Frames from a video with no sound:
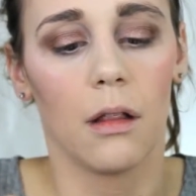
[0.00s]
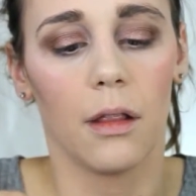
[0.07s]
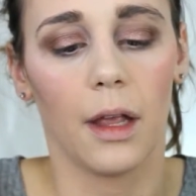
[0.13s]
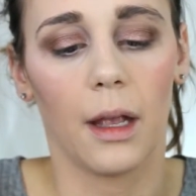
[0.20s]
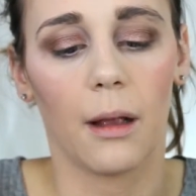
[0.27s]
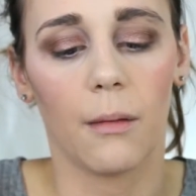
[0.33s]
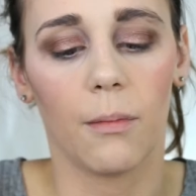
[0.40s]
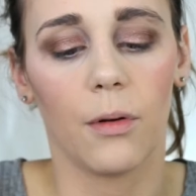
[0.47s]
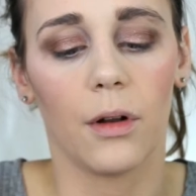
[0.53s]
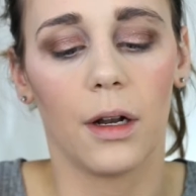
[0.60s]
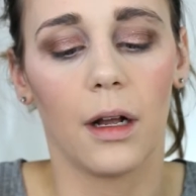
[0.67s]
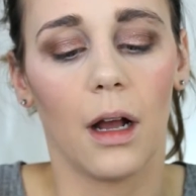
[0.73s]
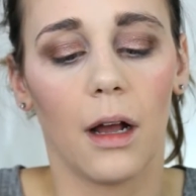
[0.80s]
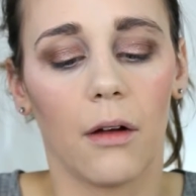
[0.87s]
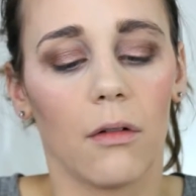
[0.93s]
like put
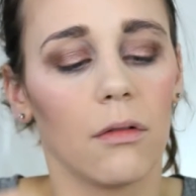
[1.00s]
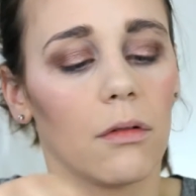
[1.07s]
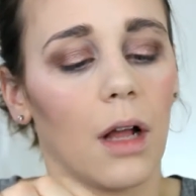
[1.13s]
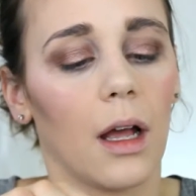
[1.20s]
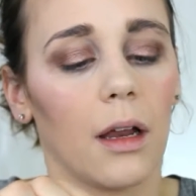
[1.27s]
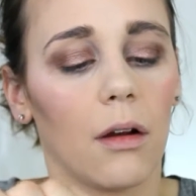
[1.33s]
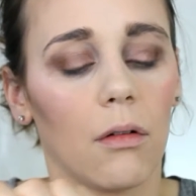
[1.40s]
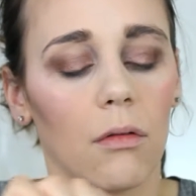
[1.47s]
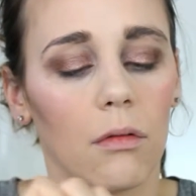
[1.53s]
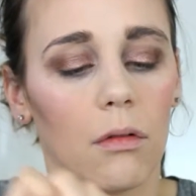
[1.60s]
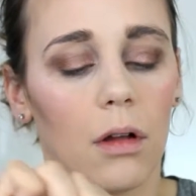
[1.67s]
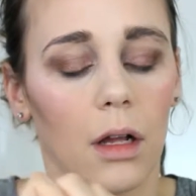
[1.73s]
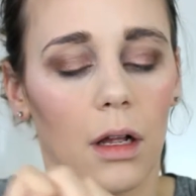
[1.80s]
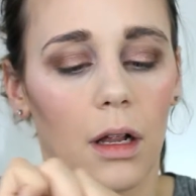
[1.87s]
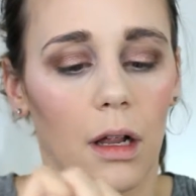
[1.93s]
it, I don't, I
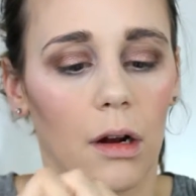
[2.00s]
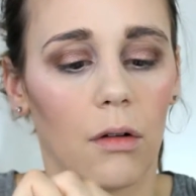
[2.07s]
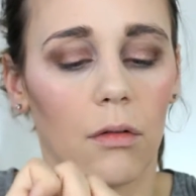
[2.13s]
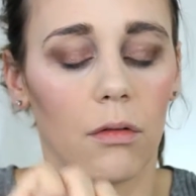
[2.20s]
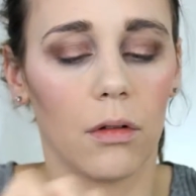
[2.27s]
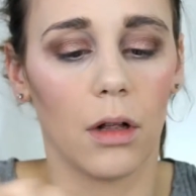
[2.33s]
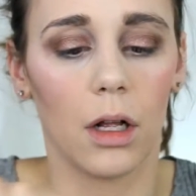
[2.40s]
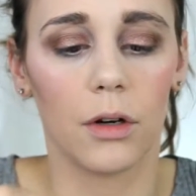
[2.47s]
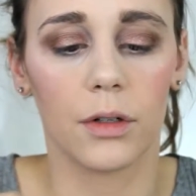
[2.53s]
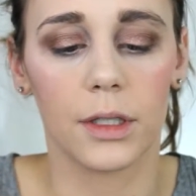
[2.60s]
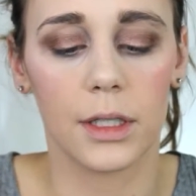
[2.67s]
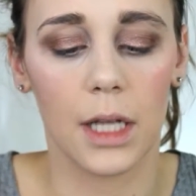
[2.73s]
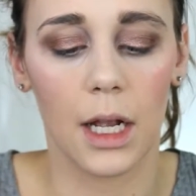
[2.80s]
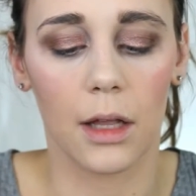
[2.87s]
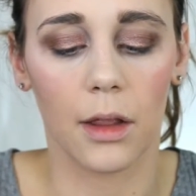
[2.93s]
don't, I don't
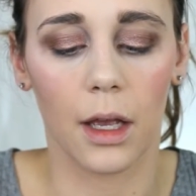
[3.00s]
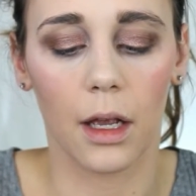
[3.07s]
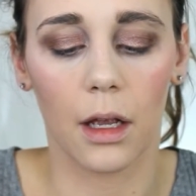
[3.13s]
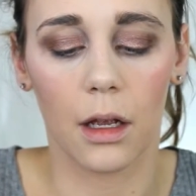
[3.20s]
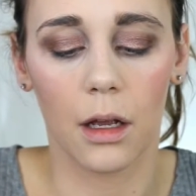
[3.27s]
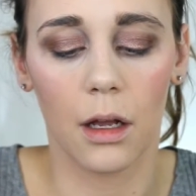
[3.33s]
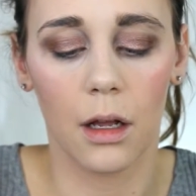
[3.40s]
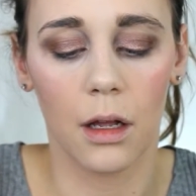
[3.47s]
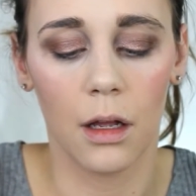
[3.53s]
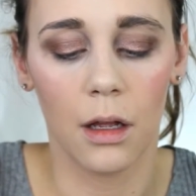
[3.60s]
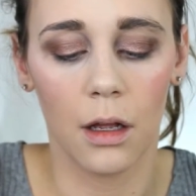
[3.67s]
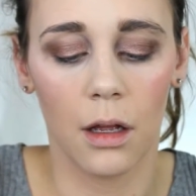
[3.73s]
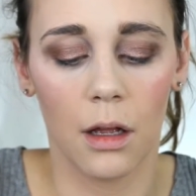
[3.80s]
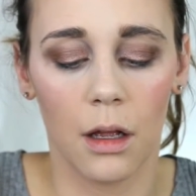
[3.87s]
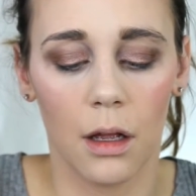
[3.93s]
understand like,
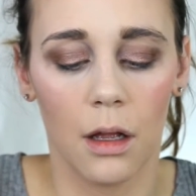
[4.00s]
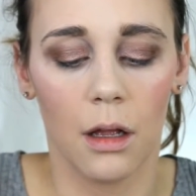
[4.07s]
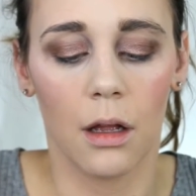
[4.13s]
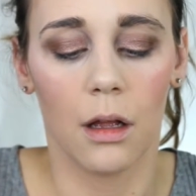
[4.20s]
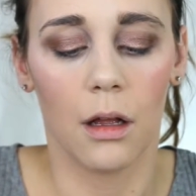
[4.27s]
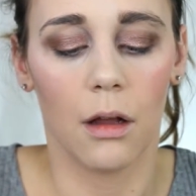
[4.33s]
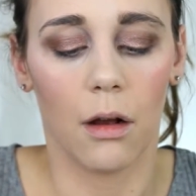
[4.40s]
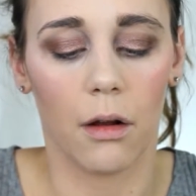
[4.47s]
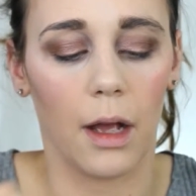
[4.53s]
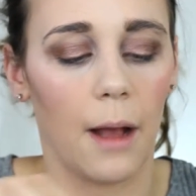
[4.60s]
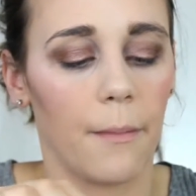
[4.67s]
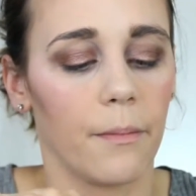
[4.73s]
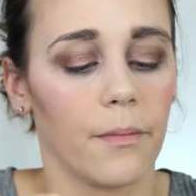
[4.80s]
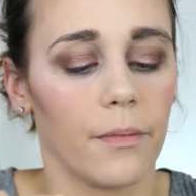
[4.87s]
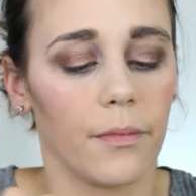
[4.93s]
okay.
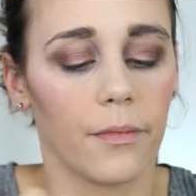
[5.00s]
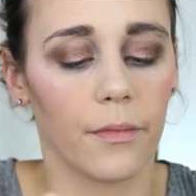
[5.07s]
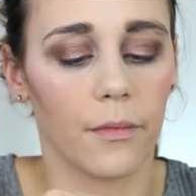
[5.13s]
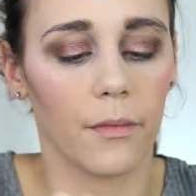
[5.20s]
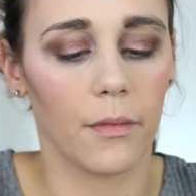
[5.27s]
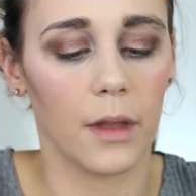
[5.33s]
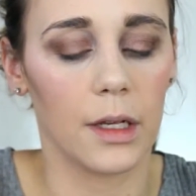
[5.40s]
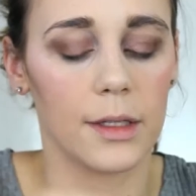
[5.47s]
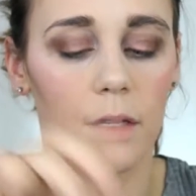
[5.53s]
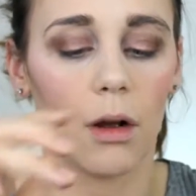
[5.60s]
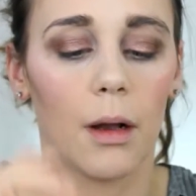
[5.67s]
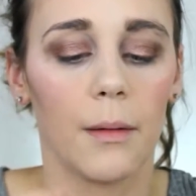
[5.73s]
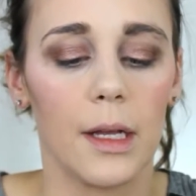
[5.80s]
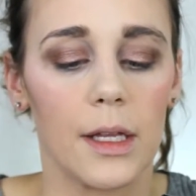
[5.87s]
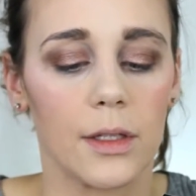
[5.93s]

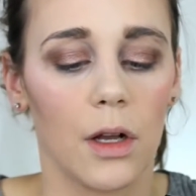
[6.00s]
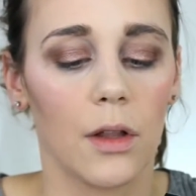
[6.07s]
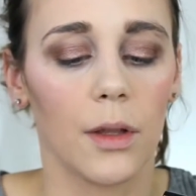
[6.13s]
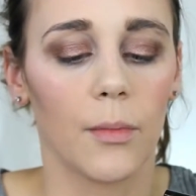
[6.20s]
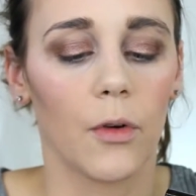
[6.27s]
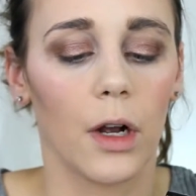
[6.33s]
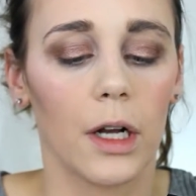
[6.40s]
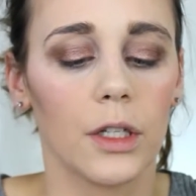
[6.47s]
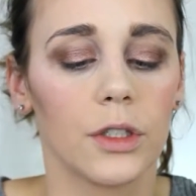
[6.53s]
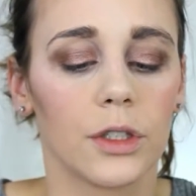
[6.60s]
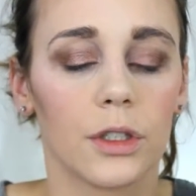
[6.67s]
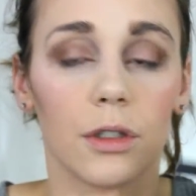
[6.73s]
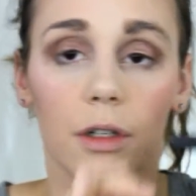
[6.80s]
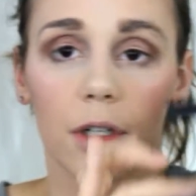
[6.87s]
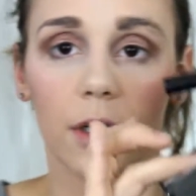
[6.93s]
So it's on the
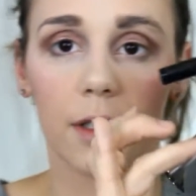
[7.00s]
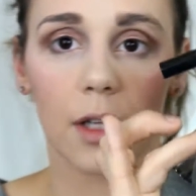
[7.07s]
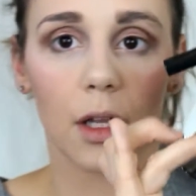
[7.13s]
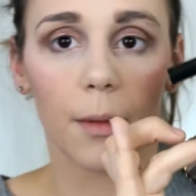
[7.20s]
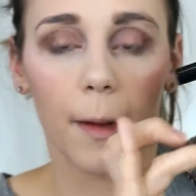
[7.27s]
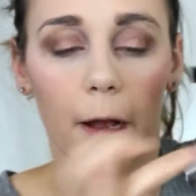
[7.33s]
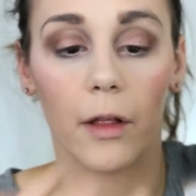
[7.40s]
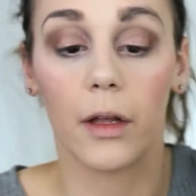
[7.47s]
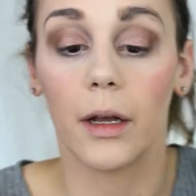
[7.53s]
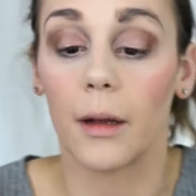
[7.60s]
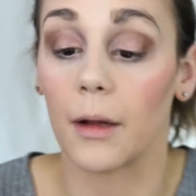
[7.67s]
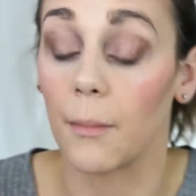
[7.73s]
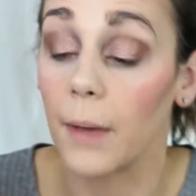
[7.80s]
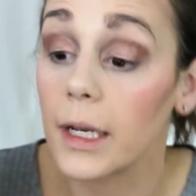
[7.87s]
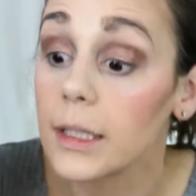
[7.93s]
brush, or it's on the palette, I'm
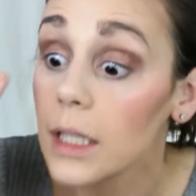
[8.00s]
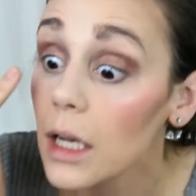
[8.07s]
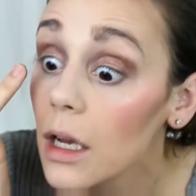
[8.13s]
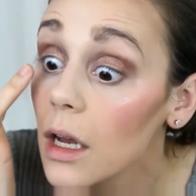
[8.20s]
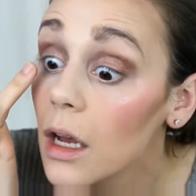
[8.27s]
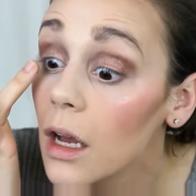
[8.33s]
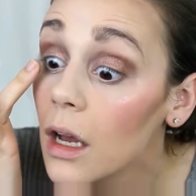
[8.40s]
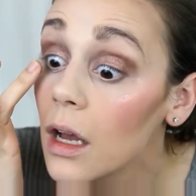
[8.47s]
gonna mix it,